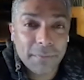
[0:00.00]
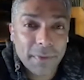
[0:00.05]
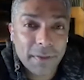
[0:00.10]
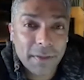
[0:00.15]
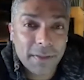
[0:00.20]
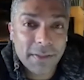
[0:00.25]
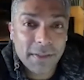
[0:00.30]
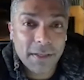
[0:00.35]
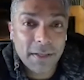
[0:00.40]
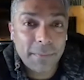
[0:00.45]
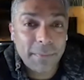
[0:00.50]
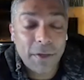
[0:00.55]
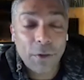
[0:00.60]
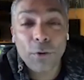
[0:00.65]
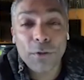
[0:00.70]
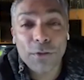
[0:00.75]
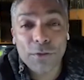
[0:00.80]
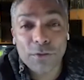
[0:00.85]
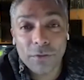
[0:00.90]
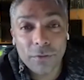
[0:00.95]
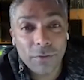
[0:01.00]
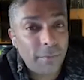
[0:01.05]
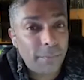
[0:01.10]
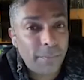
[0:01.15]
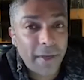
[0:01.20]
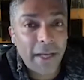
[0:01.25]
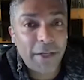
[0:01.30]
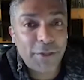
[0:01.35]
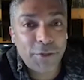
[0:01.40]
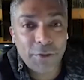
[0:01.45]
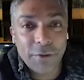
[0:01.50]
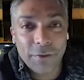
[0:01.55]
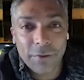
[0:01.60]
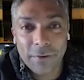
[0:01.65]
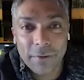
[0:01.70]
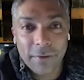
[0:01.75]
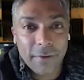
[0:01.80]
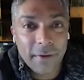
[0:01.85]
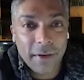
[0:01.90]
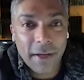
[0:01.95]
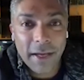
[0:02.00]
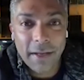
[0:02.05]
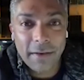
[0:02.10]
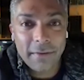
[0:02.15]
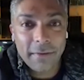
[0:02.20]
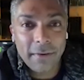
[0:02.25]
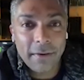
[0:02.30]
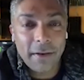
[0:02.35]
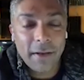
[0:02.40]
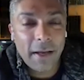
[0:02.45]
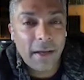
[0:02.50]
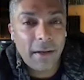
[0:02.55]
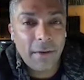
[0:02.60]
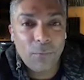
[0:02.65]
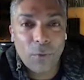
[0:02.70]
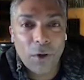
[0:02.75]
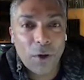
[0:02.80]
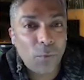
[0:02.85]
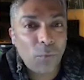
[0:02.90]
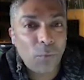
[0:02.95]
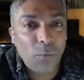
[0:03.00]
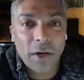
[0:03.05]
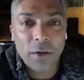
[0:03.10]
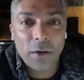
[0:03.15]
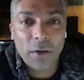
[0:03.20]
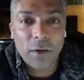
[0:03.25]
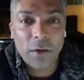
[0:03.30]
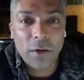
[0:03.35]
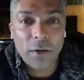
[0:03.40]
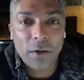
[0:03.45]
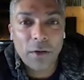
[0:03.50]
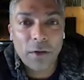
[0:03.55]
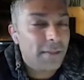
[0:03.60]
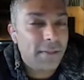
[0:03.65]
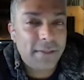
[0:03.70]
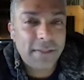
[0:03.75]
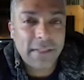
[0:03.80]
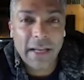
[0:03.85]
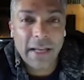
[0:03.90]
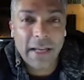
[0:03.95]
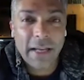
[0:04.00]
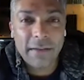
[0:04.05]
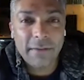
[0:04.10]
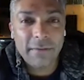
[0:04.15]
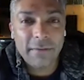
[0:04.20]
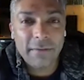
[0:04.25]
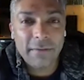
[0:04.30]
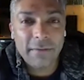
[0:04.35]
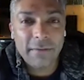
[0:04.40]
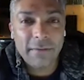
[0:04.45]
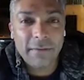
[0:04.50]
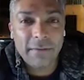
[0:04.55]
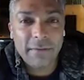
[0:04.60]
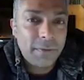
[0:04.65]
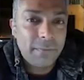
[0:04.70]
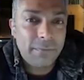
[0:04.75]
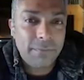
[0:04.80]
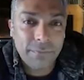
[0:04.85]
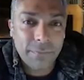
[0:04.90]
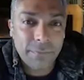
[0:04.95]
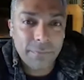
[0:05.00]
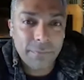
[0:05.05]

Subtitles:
but also on Patreon and one-on-one courses and some other